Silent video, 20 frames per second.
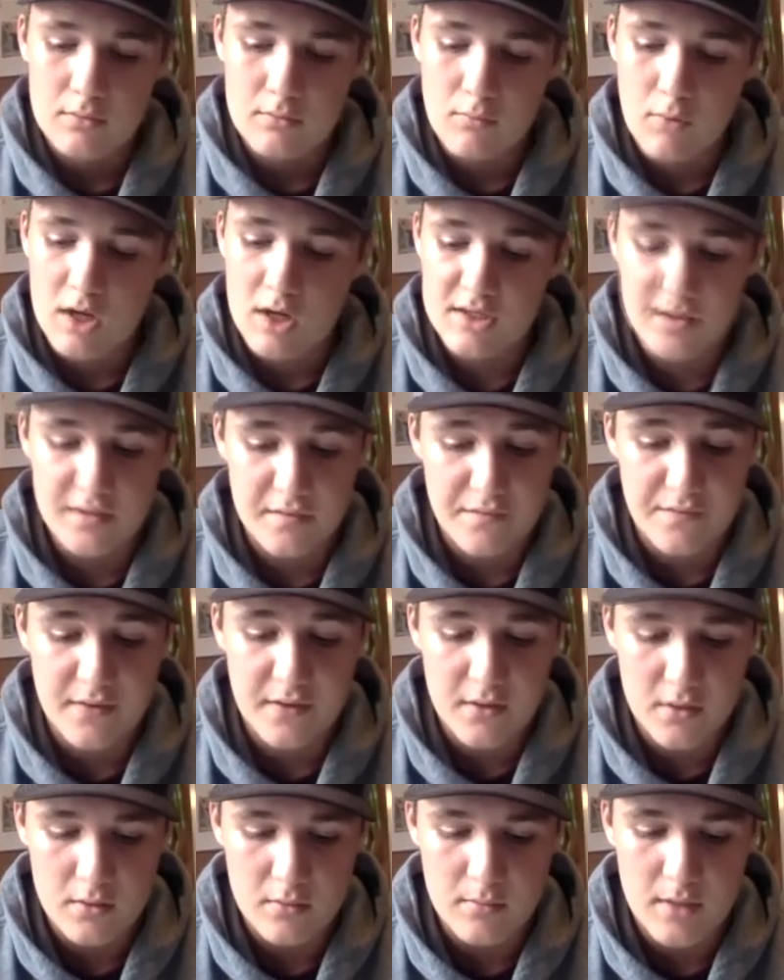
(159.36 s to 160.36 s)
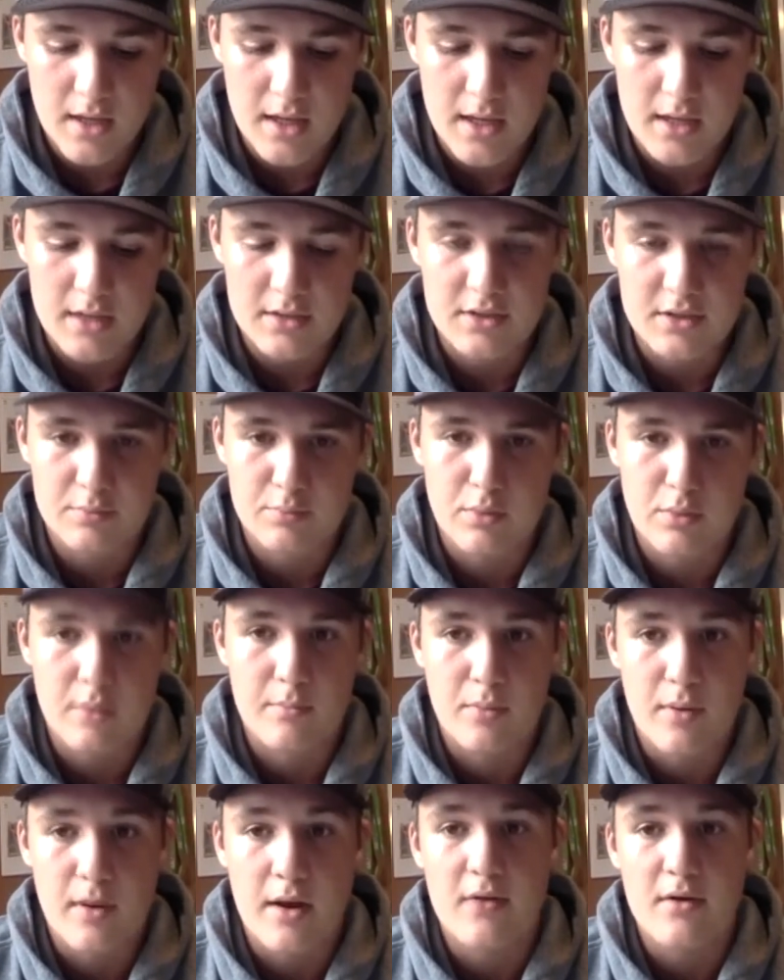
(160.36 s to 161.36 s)
watching film and just
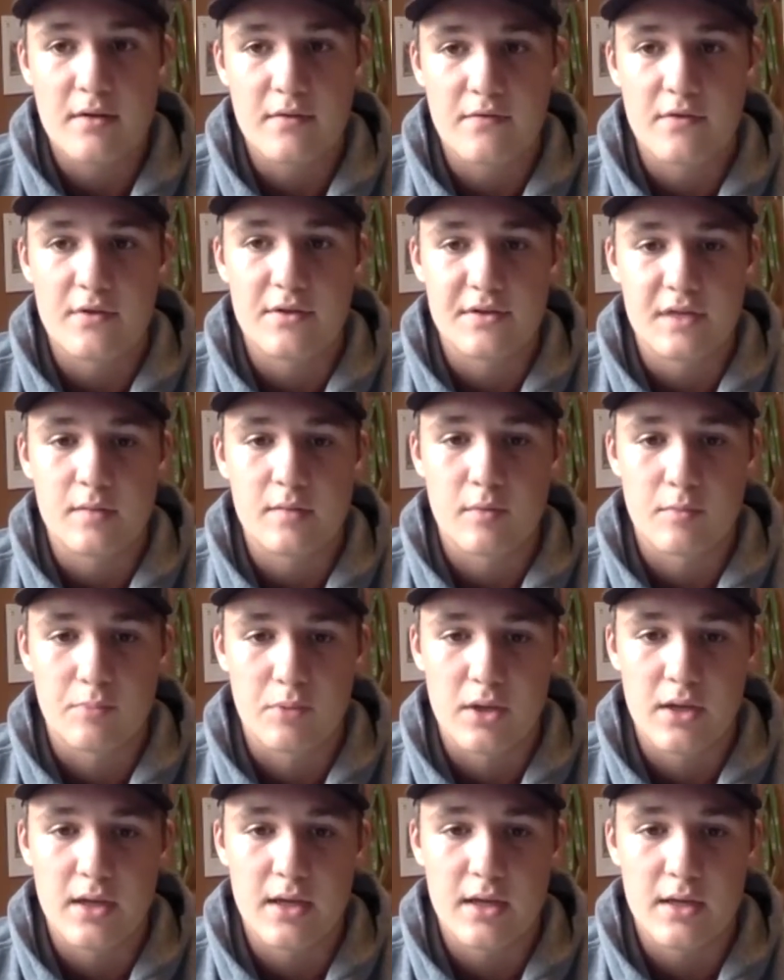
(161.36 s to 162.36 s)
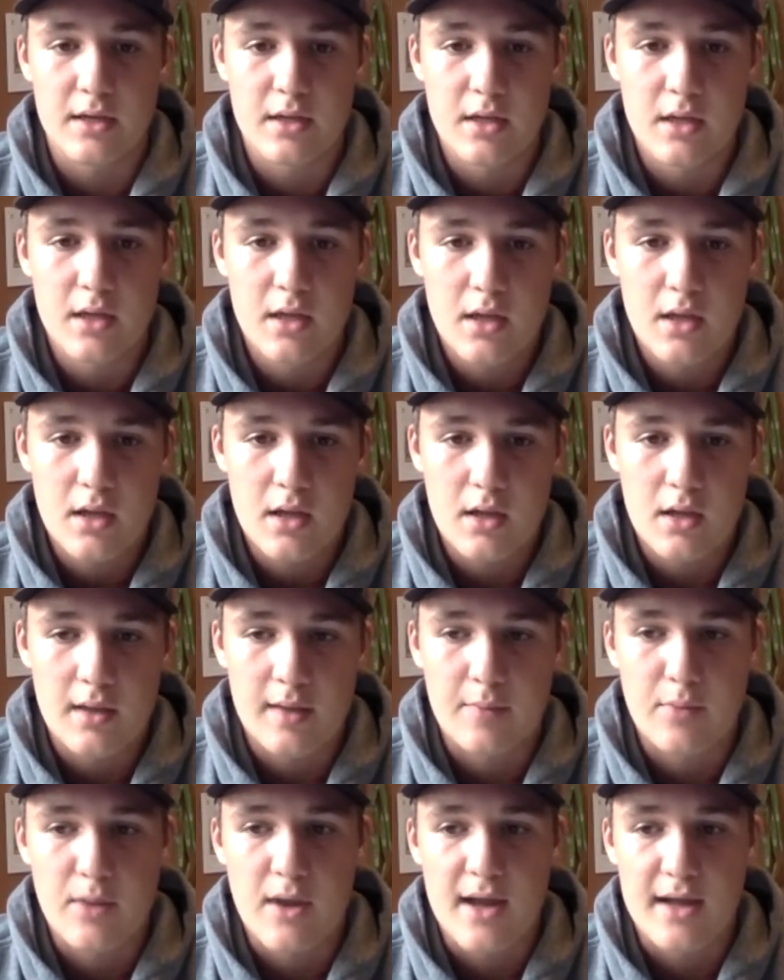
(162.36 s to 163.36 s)
preparing for the team we're playing,
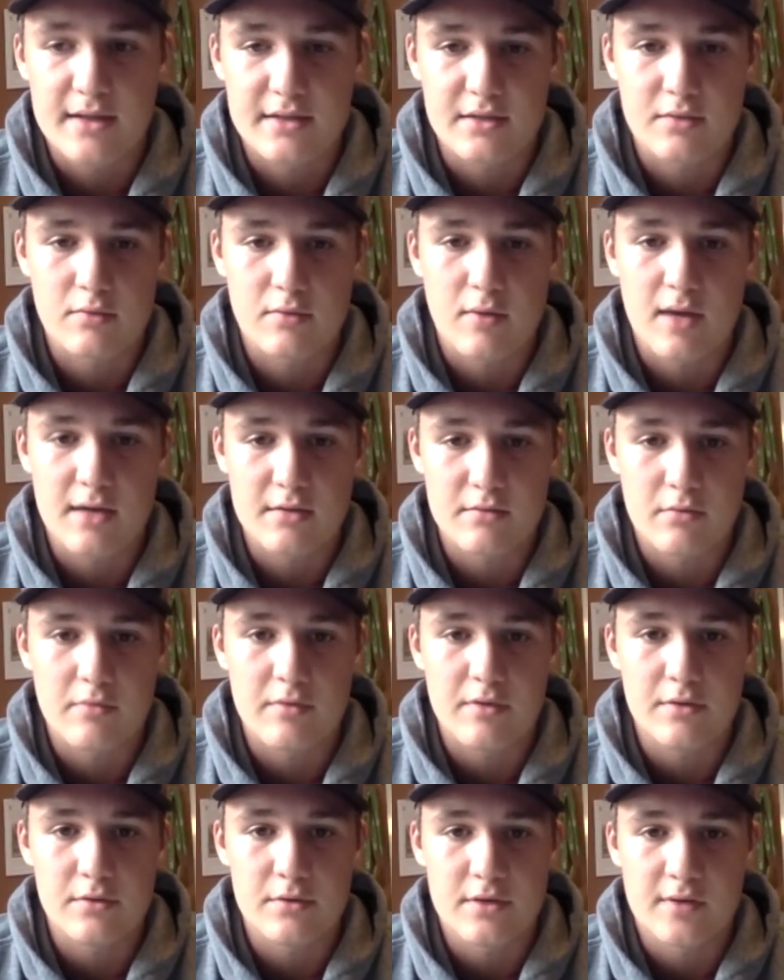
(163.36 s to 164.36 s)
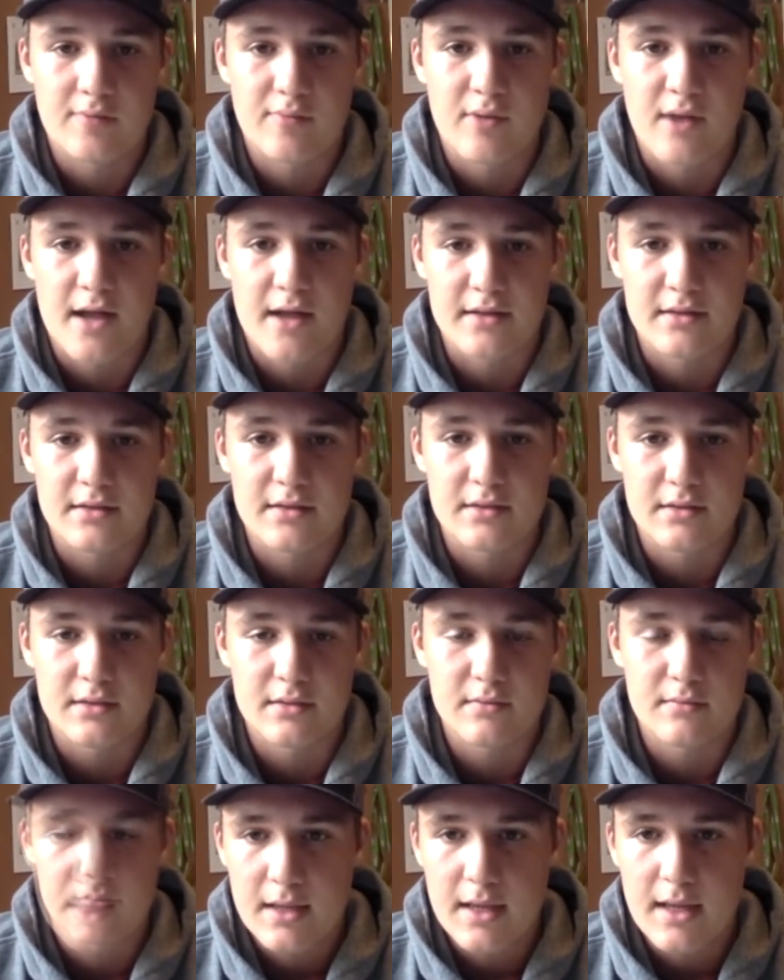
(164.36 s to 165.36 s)
like practice wise, what we do during practice,
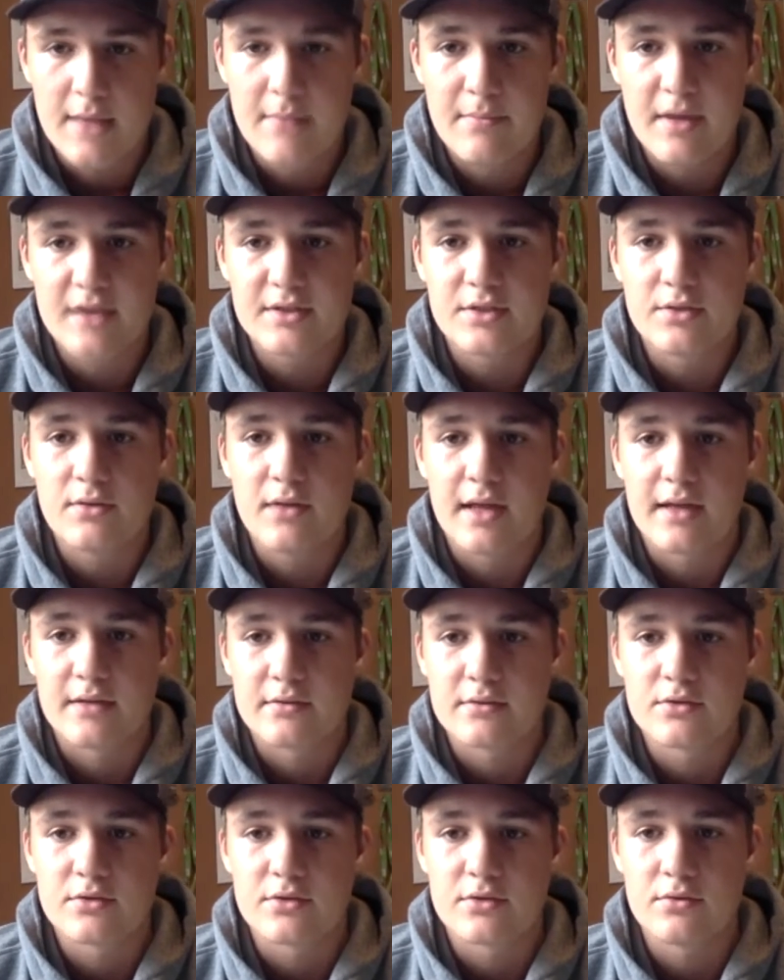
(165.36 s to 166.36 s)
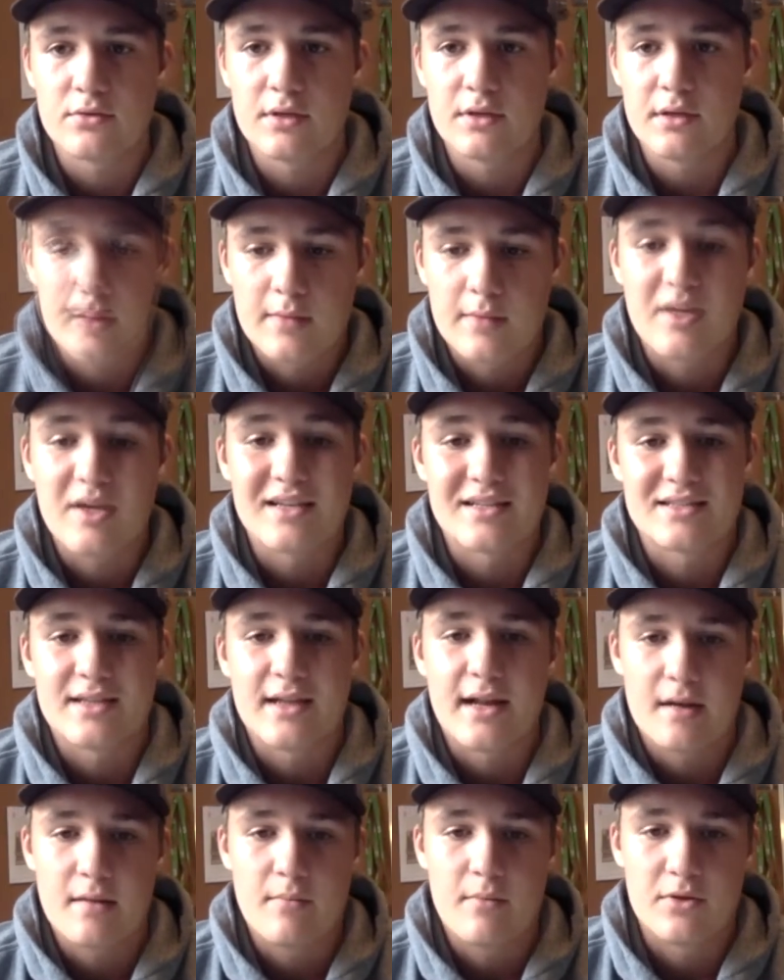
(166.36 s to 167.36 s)
it makes you like truly be
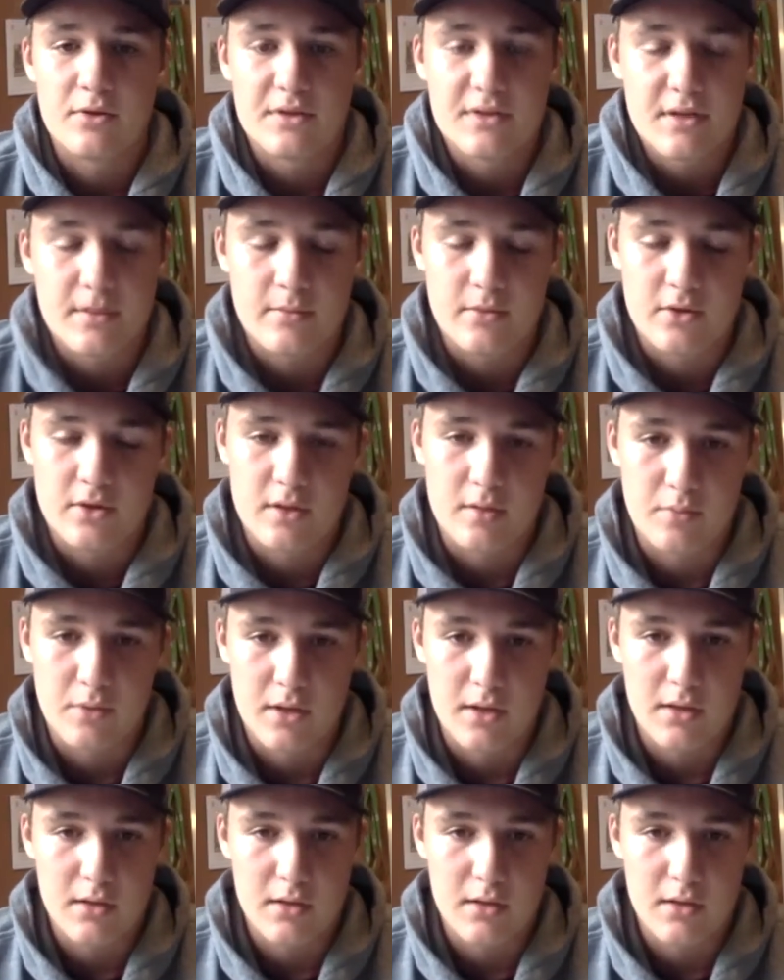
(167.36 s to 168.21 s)
excited about the team you're going to play.